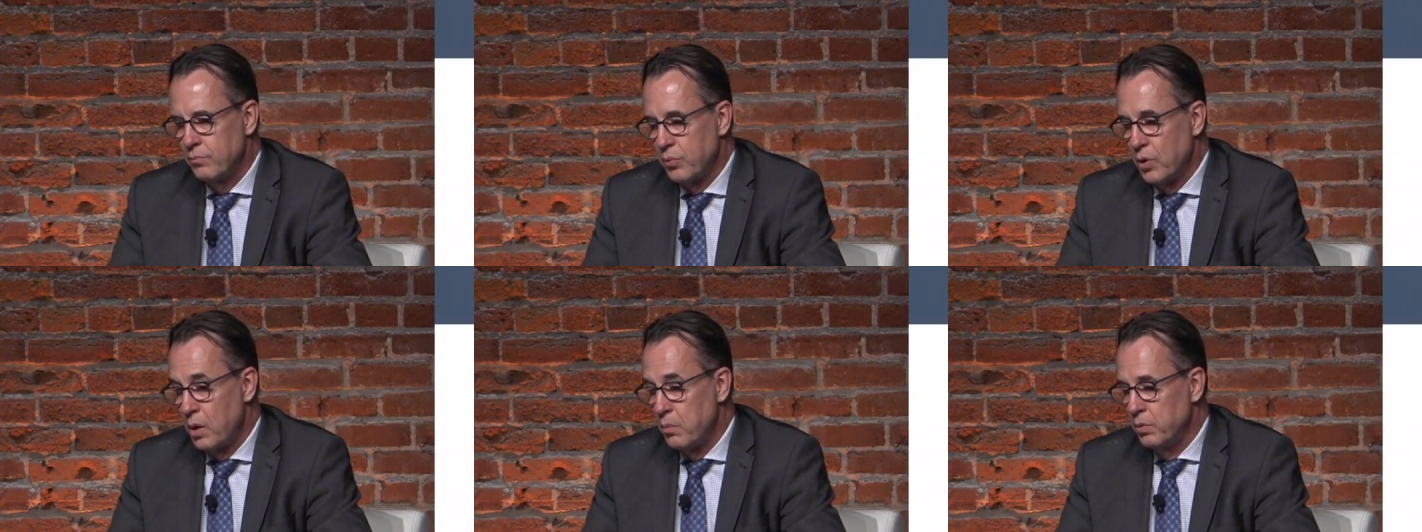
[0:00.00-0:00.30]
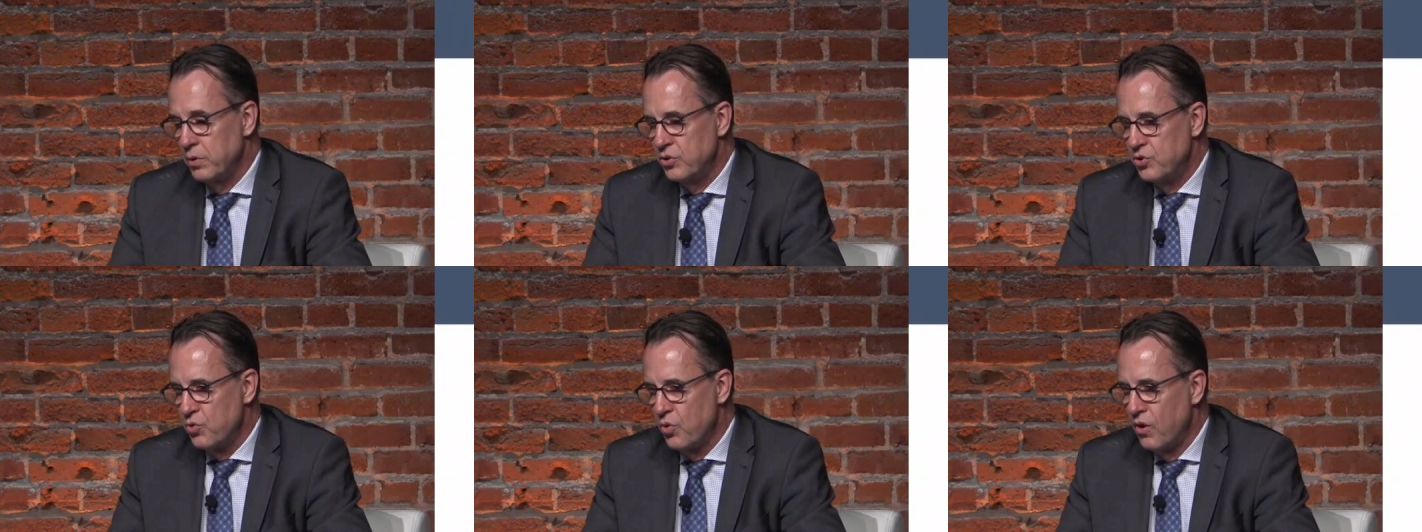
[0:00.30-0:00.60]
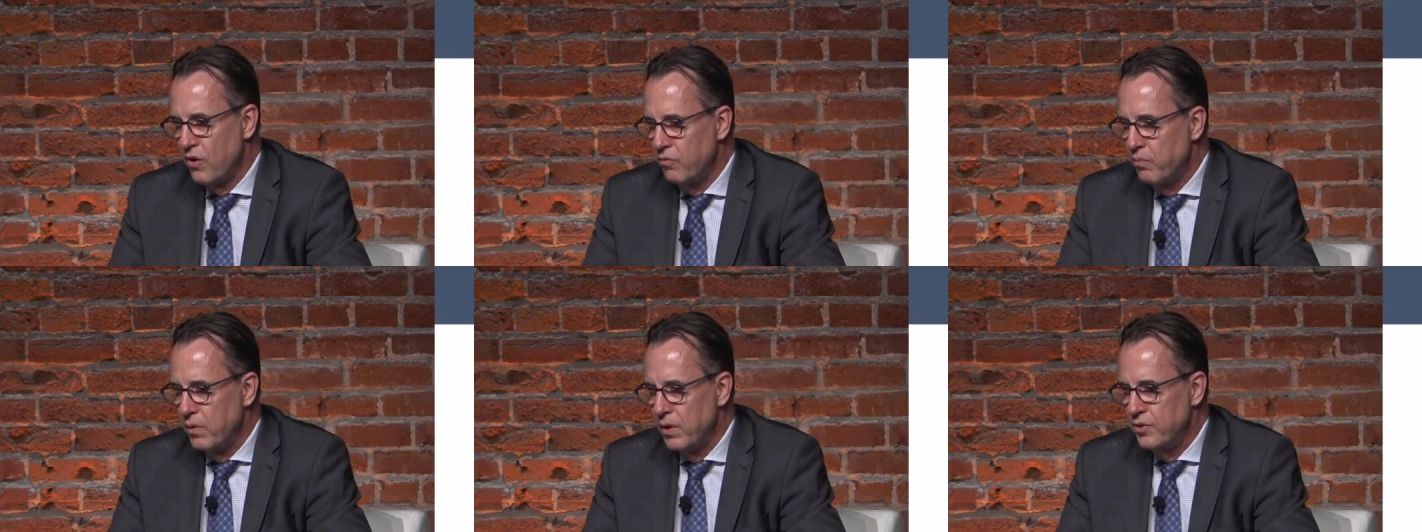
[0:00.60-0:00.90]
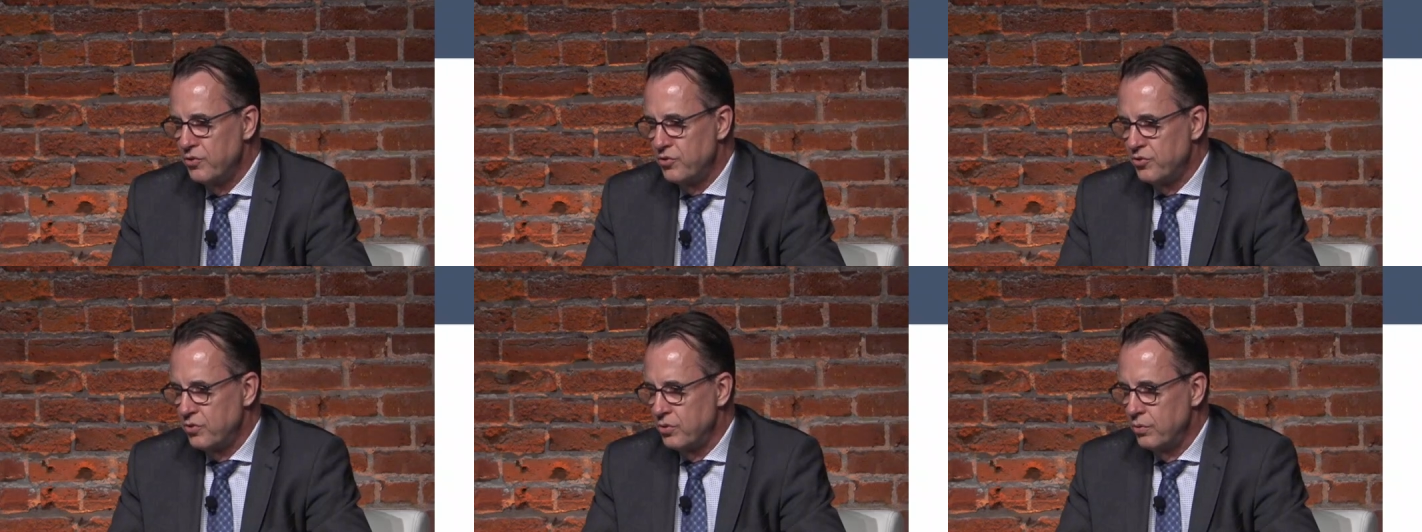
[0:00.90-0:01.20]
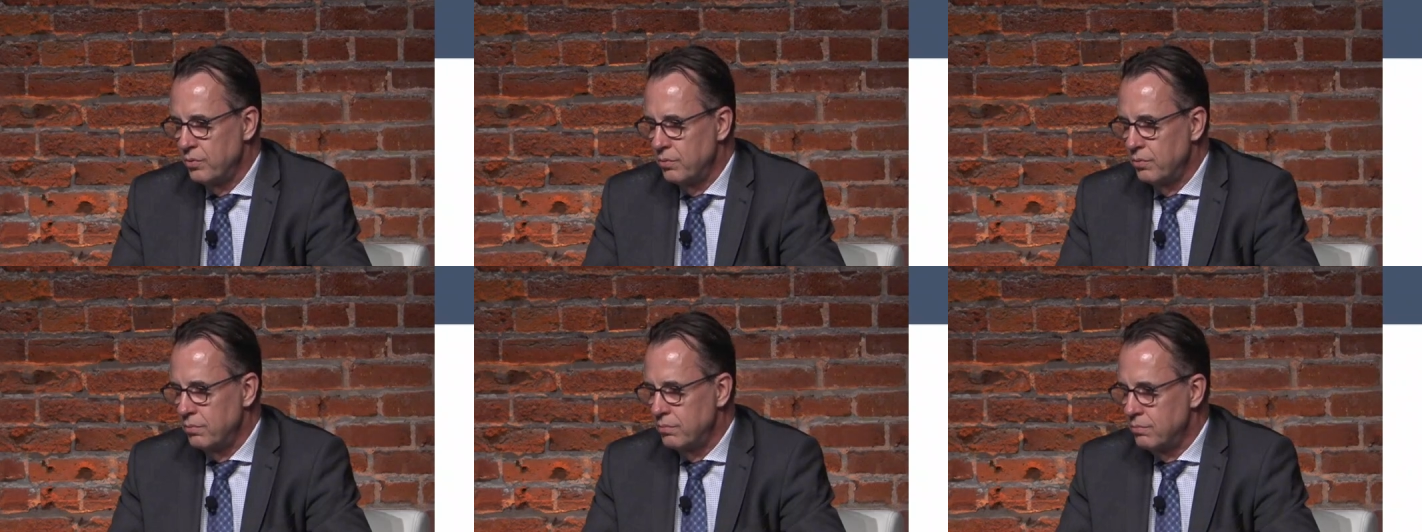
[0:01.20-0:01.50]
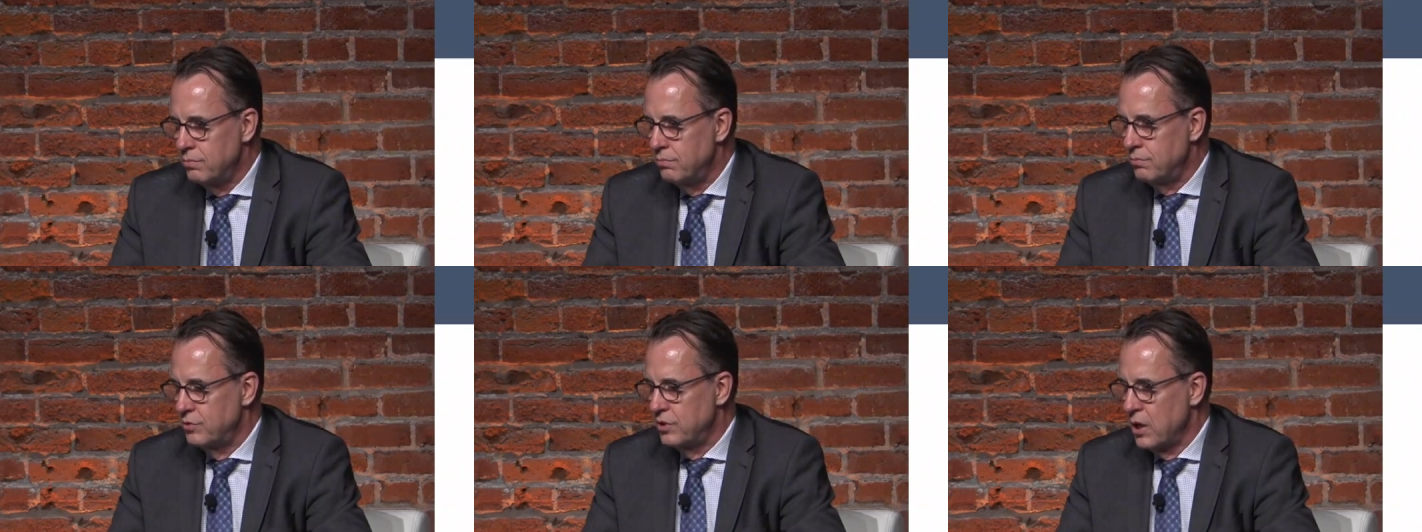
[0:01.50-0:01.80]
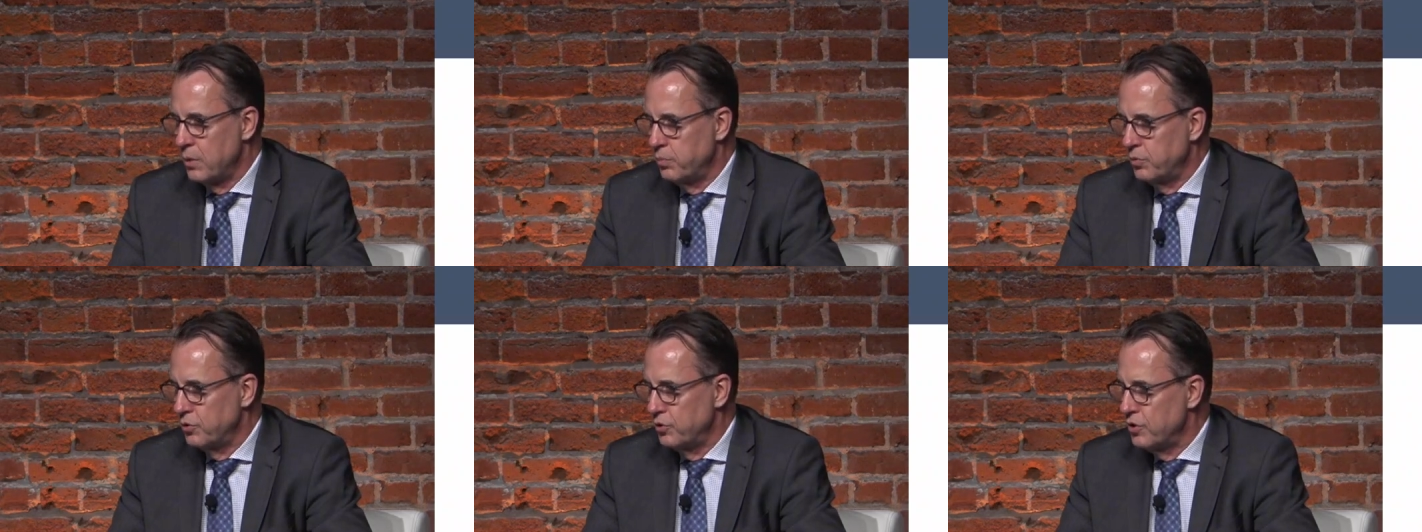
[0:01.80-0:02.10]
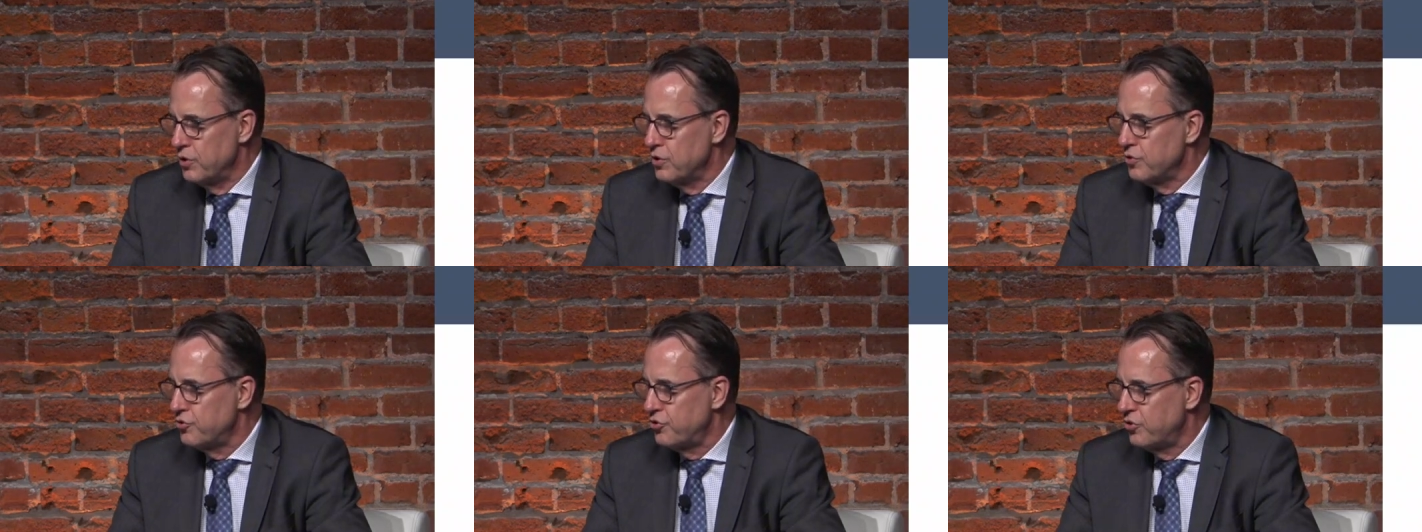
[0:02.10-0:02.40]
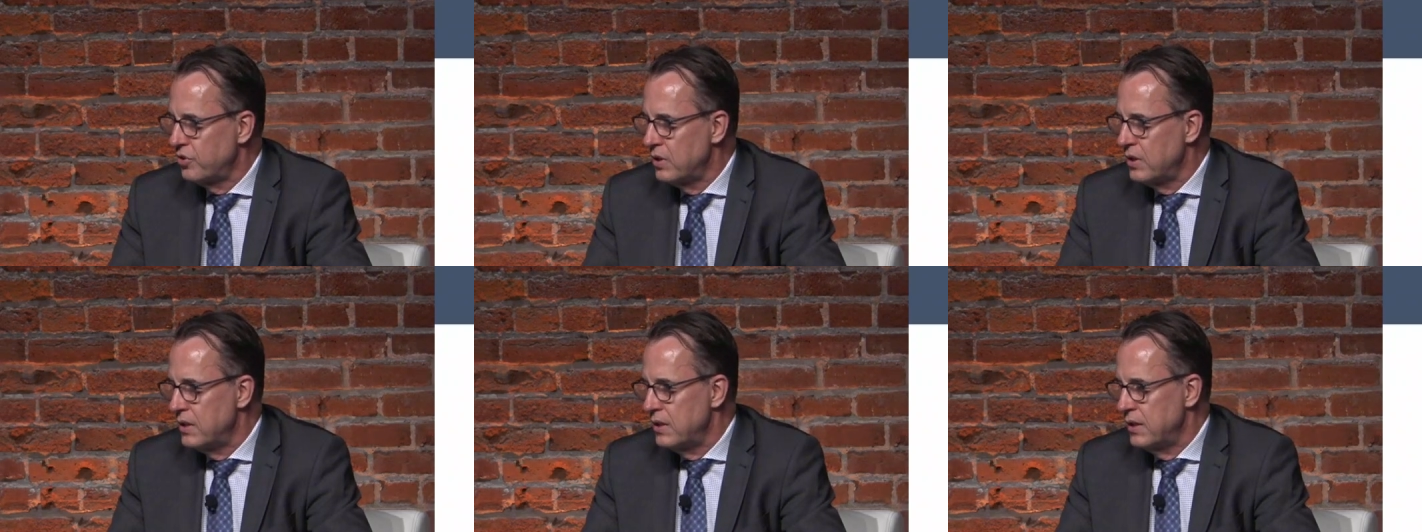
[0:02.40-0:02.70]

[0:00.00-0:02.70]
probably 12 months to a couple of years.